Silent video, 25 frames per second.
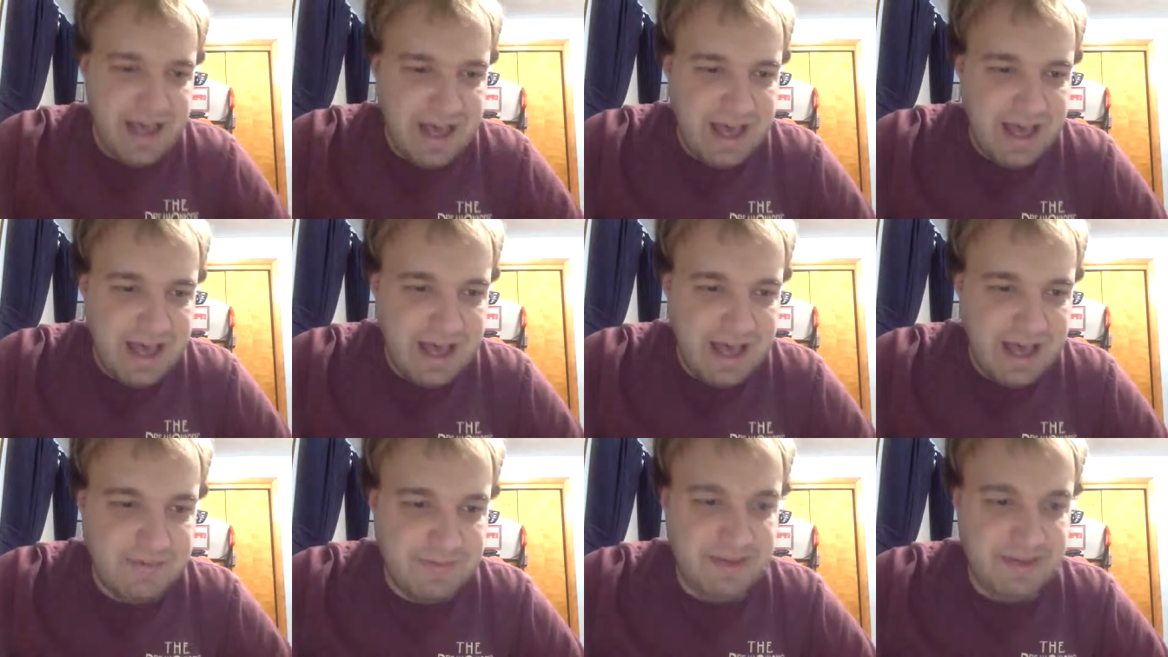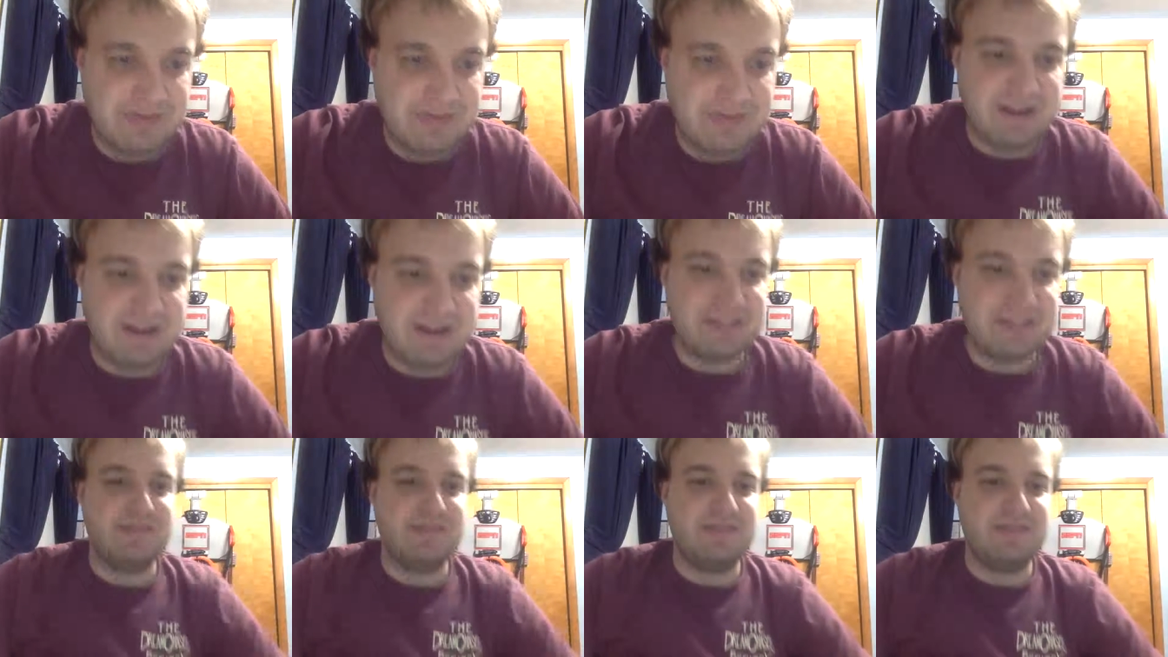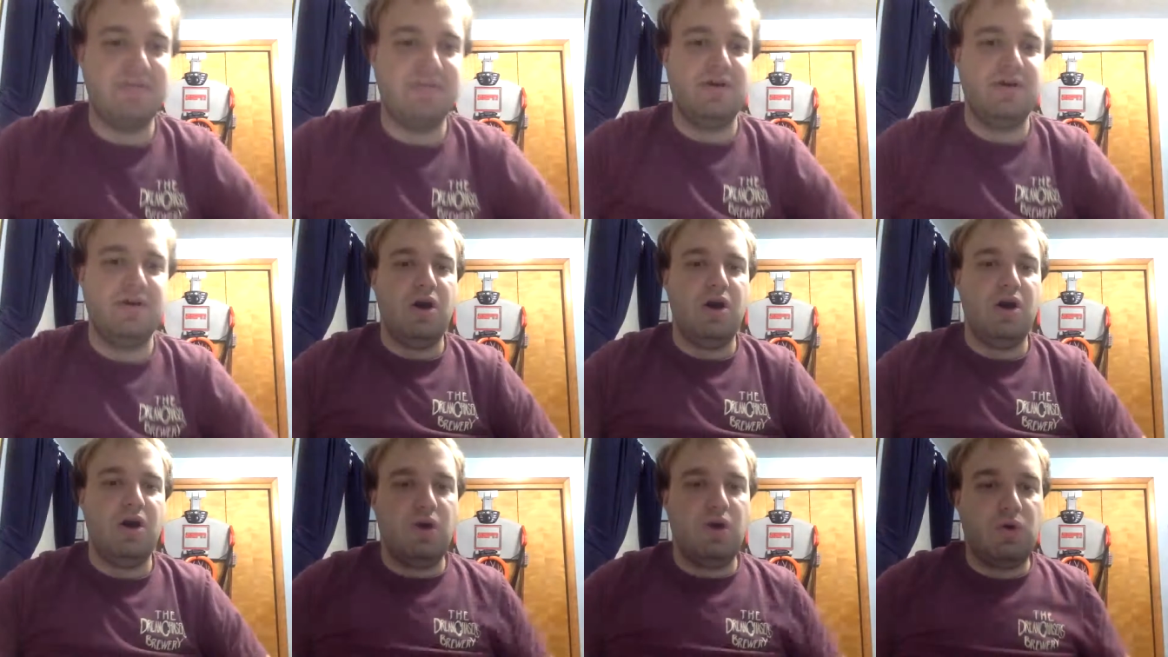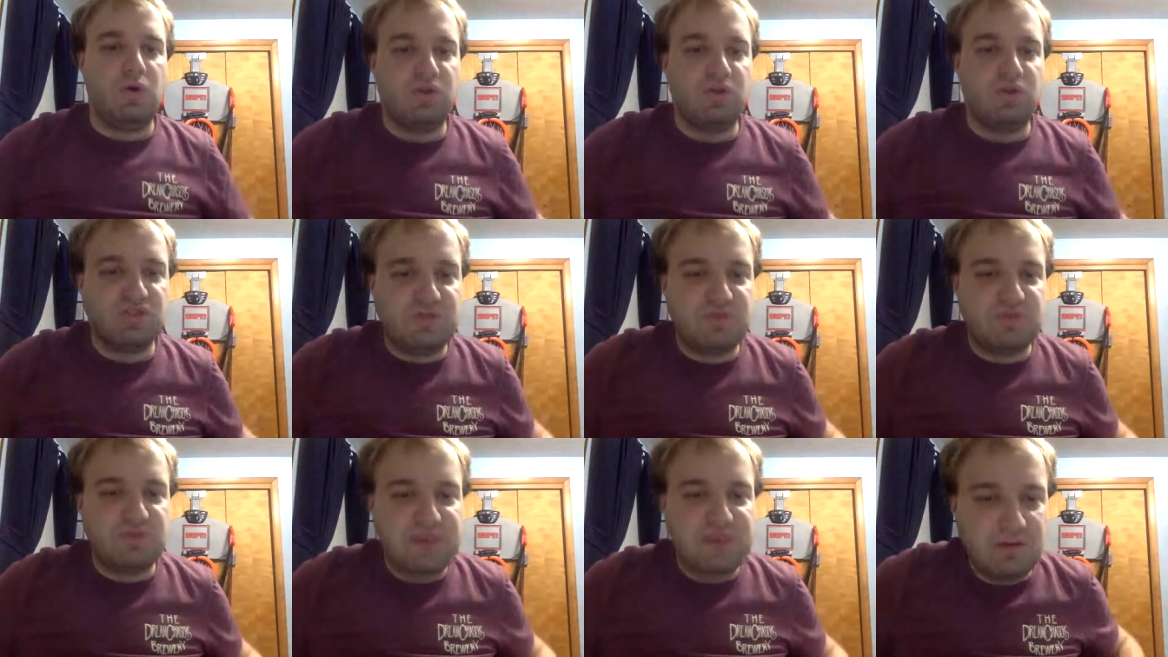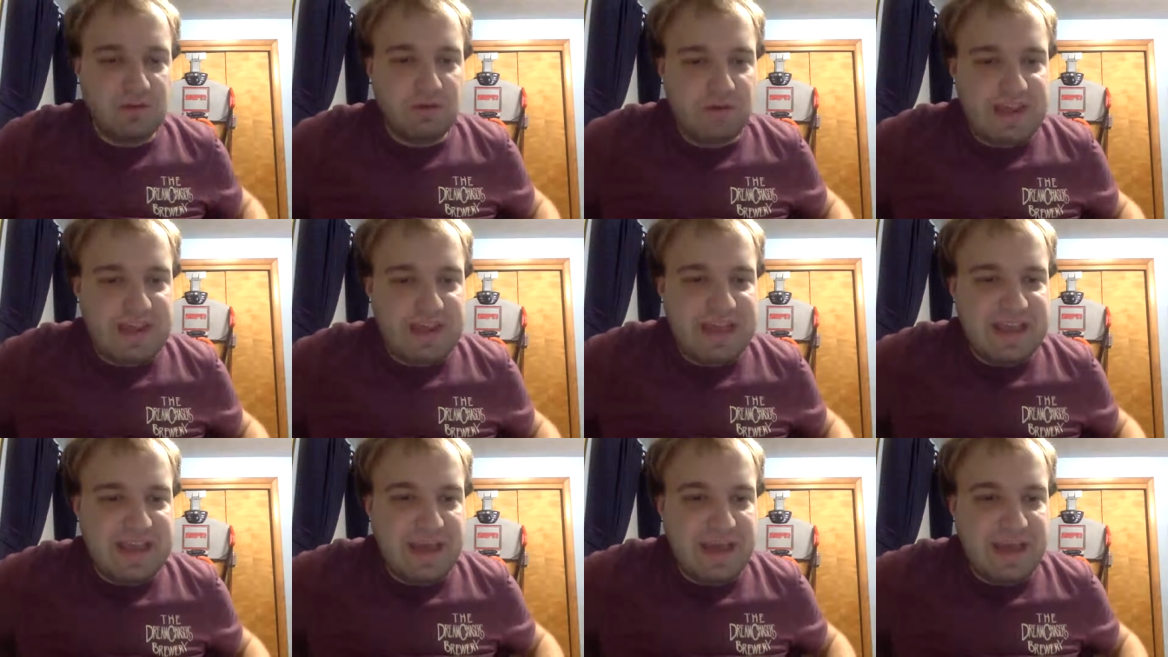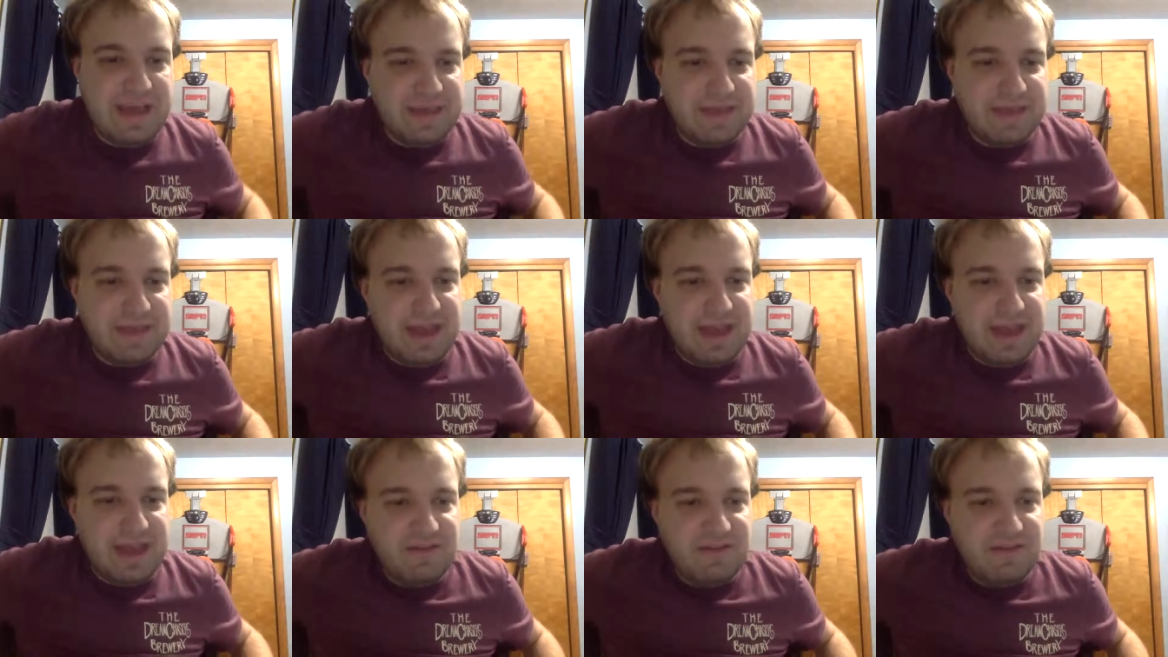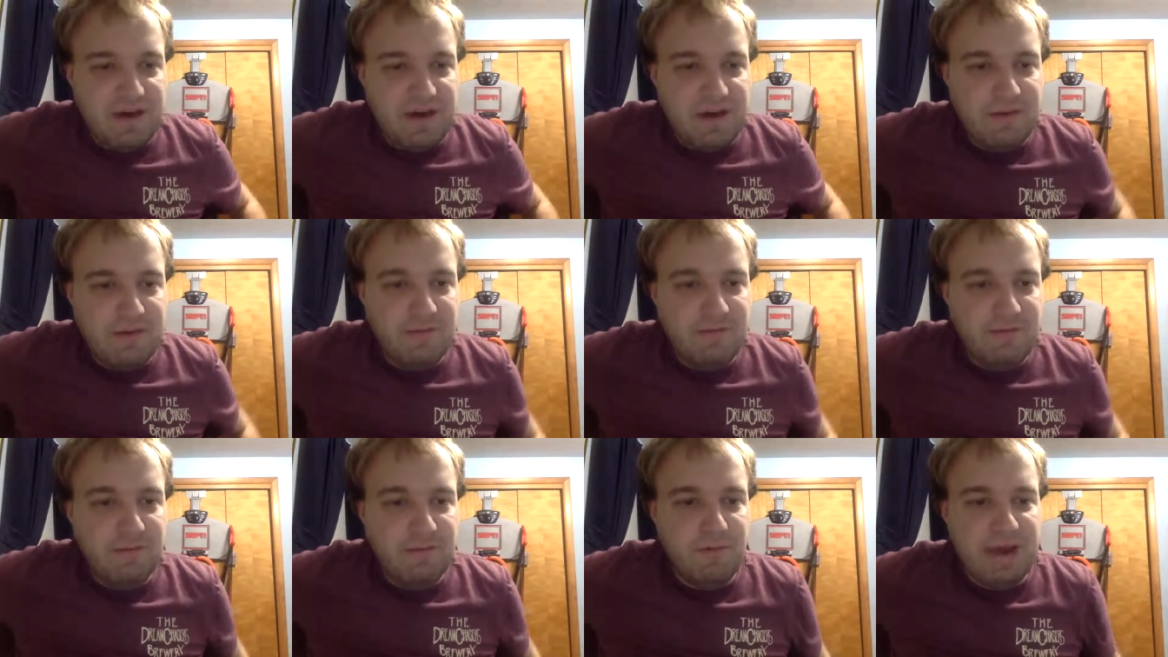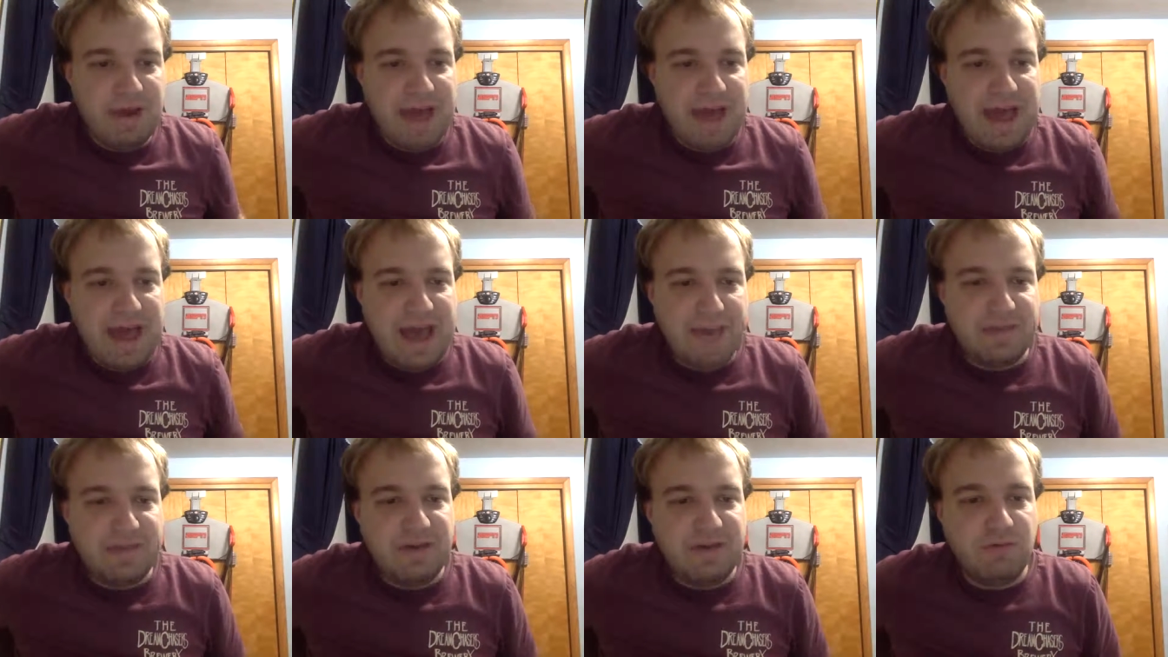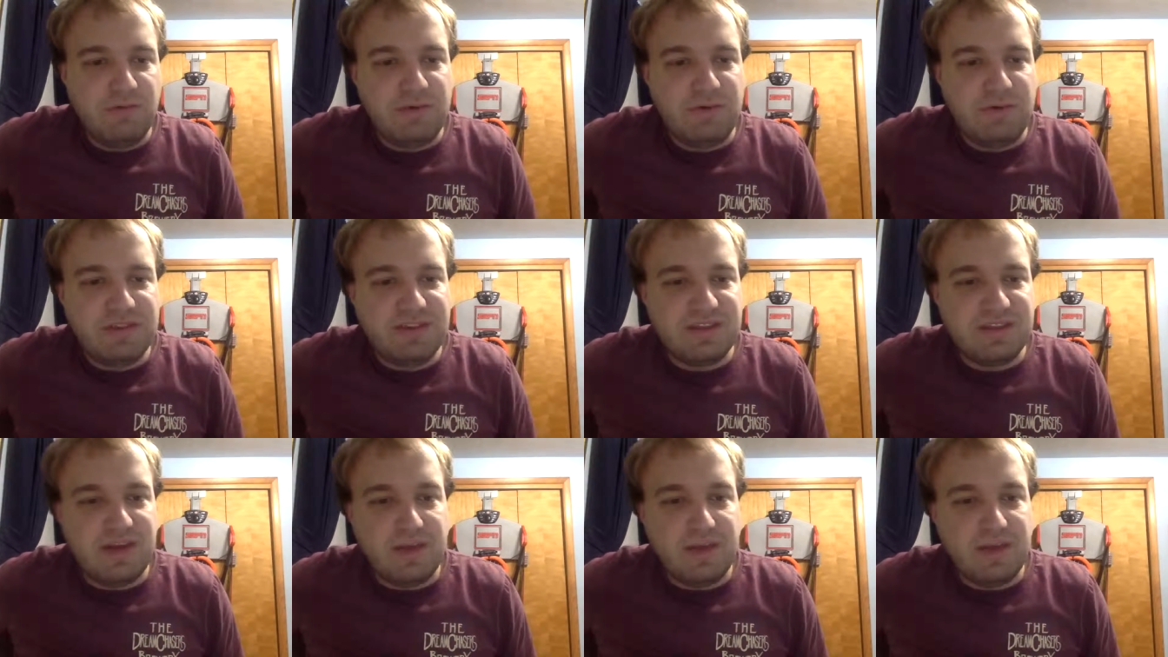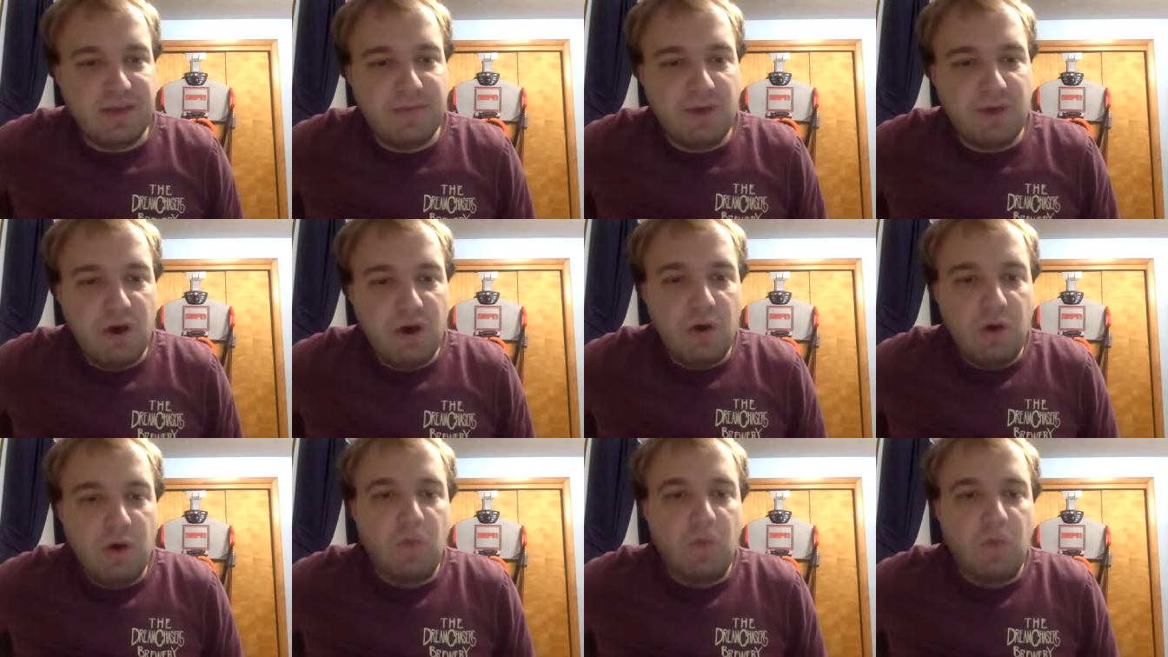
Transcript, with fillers: Um, he corrected them. Of course, we get a recap again of um, what happened with um,